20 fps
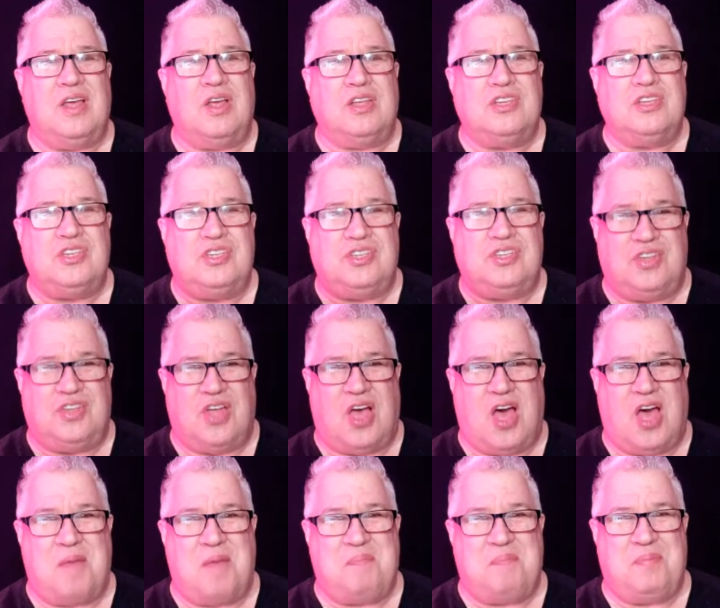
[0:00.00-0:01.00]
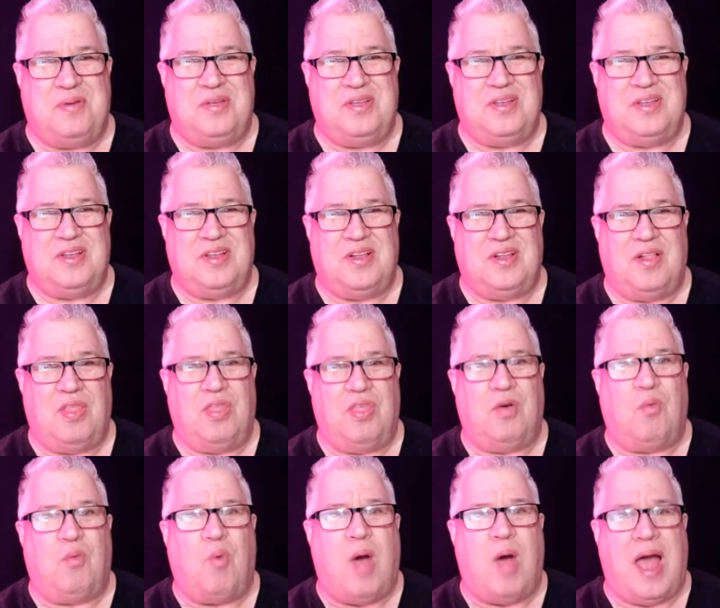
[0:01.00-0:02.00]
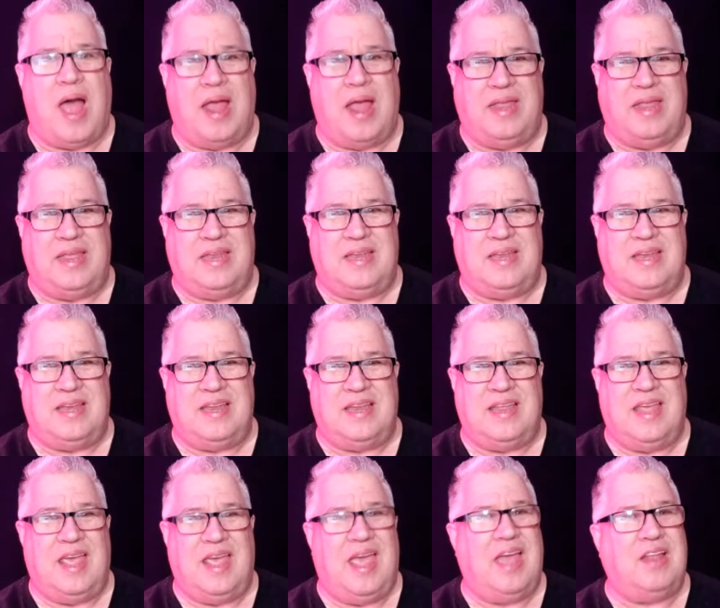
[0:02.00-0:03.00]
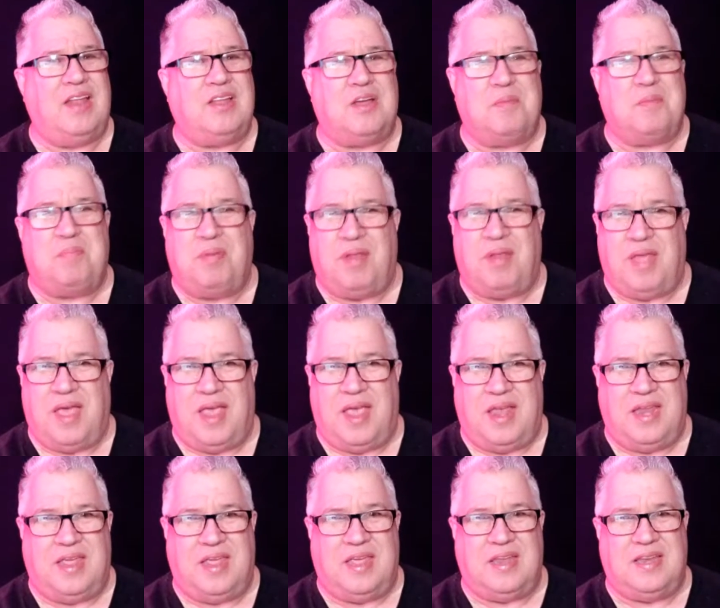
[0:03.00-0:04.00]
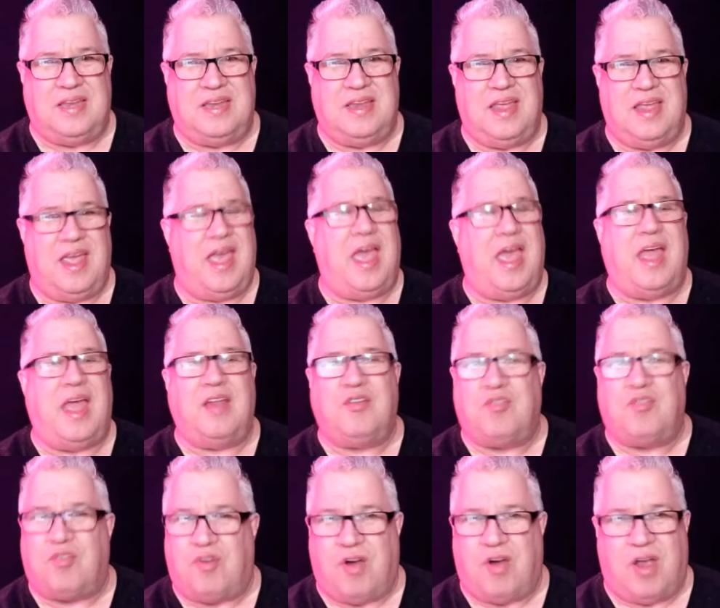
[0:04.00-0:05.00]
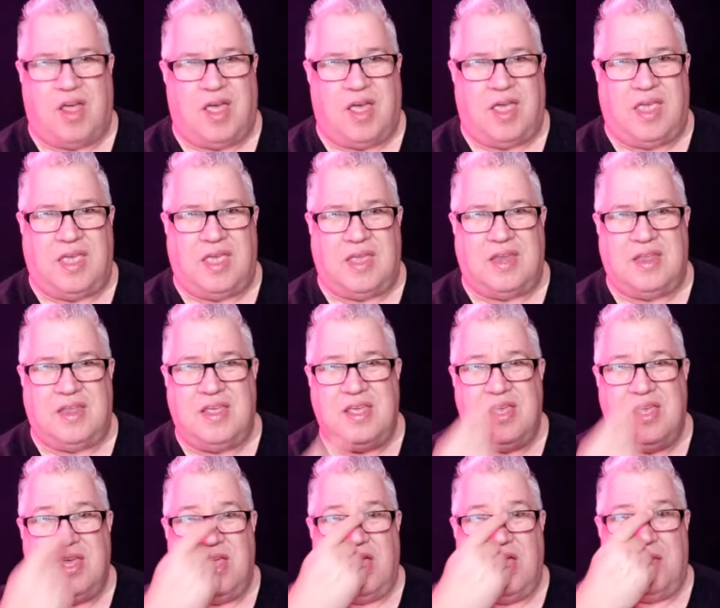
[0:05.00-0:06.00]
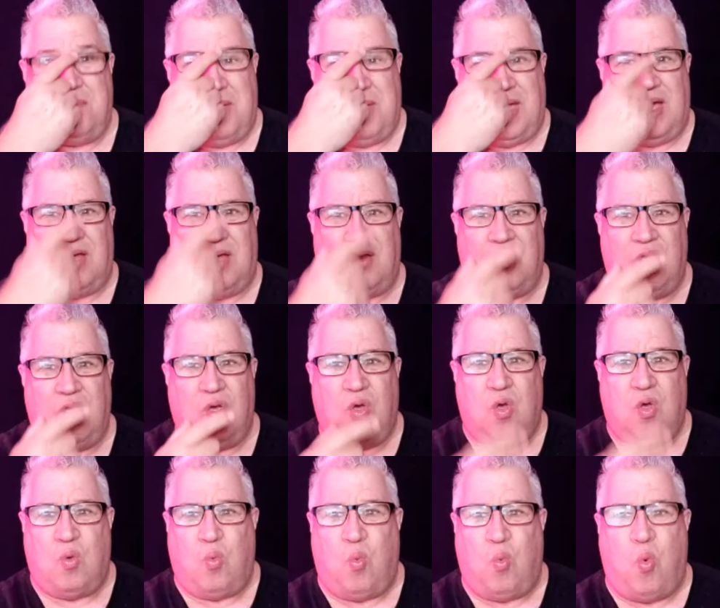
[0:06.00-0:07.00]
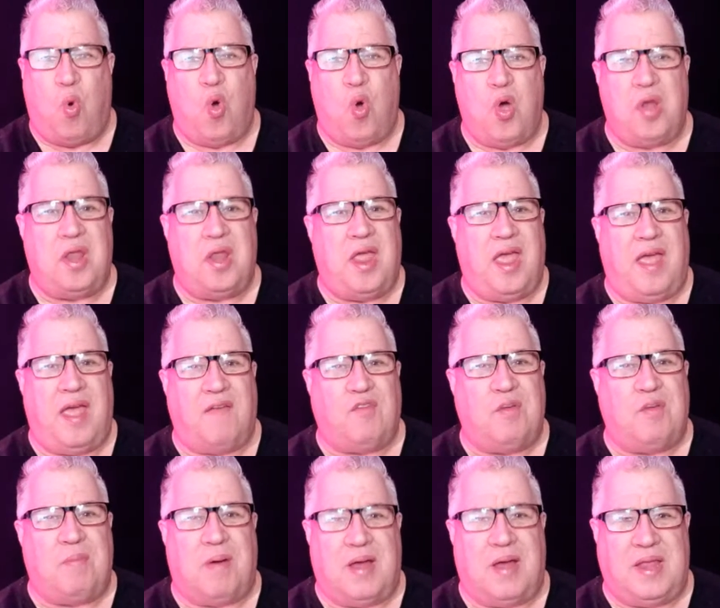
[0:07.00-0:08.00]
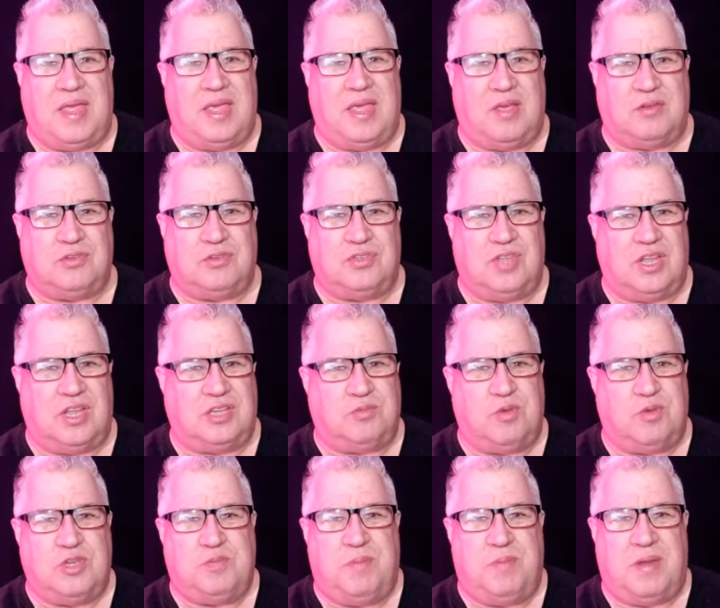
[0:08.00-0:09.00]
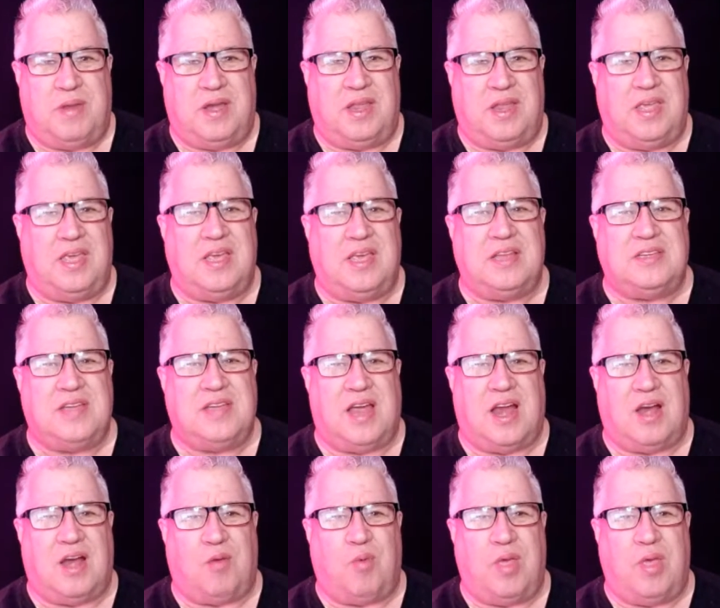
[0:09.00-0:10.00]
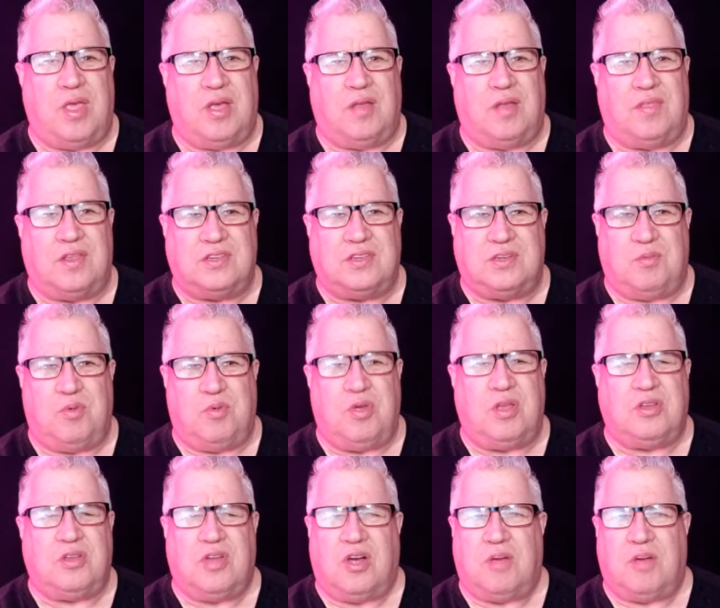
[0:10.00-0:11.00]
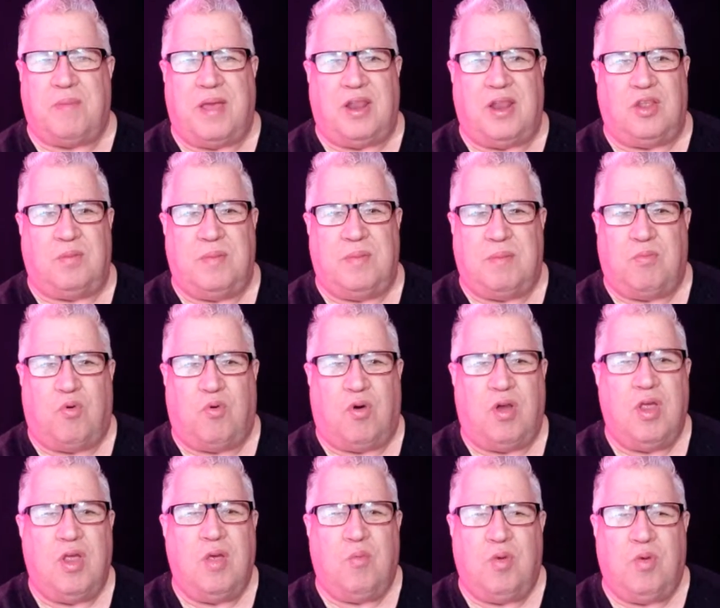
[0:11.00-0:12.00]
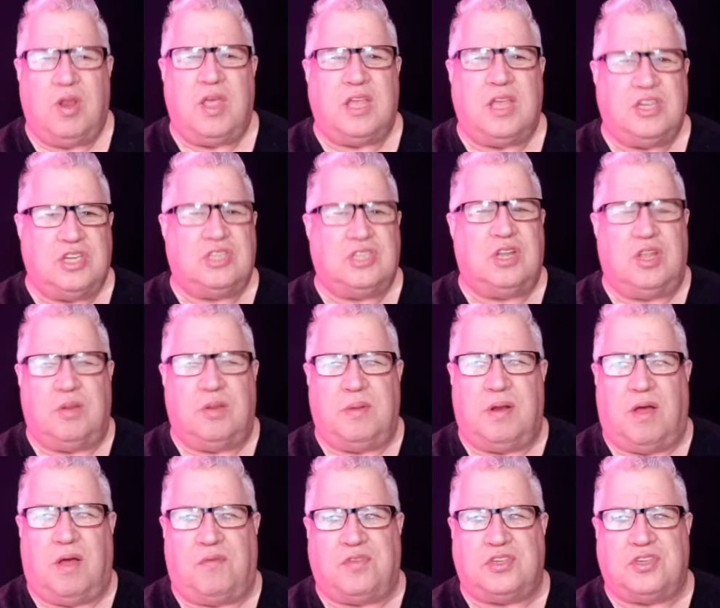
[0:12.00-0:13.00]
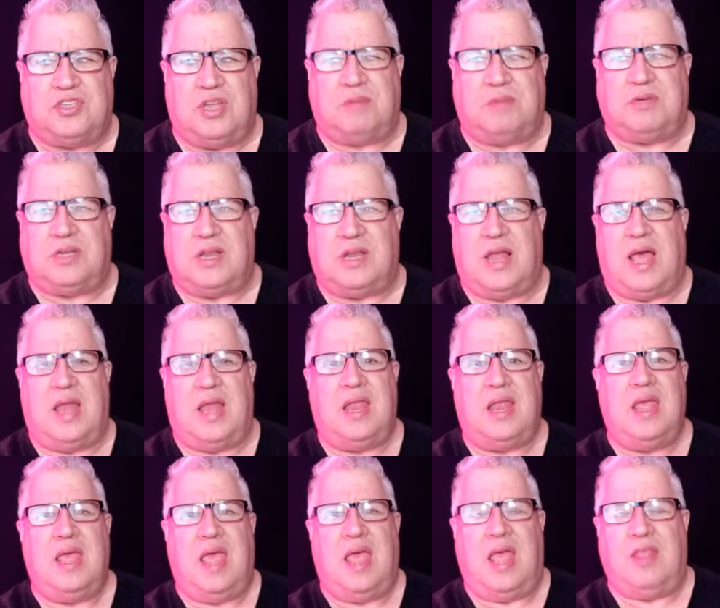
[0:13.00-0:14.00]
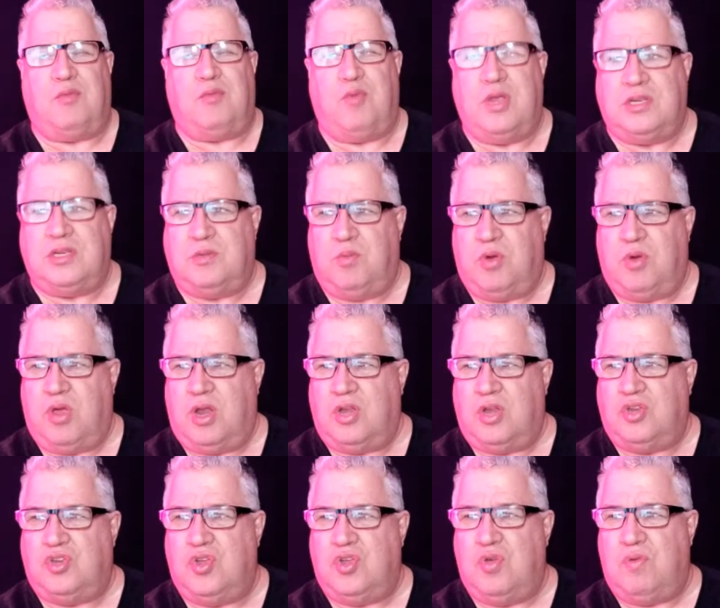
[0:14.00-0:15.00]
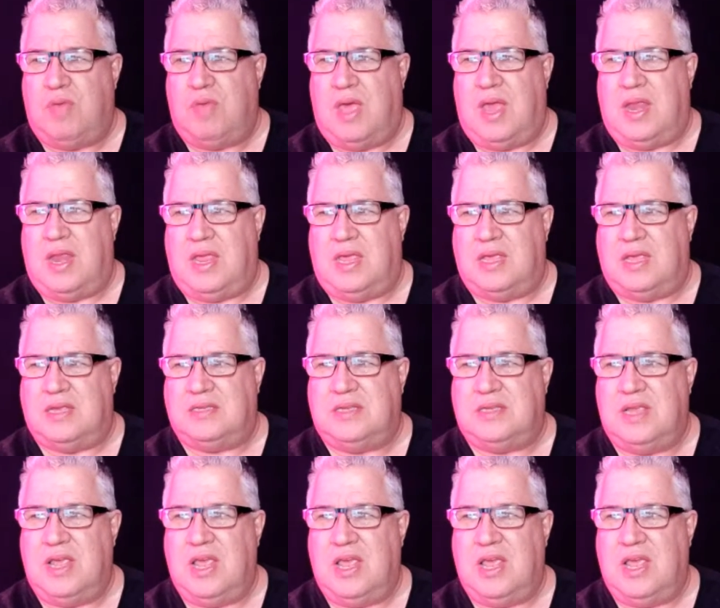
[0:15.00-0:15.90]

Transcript: Stop the whining and complaining and crying about what everybody else thinks. We spent an entire week on this, and we're going to talk about it a little bit more. We're going to get just a little bit off the subject tonight. And the reason we're going to do that is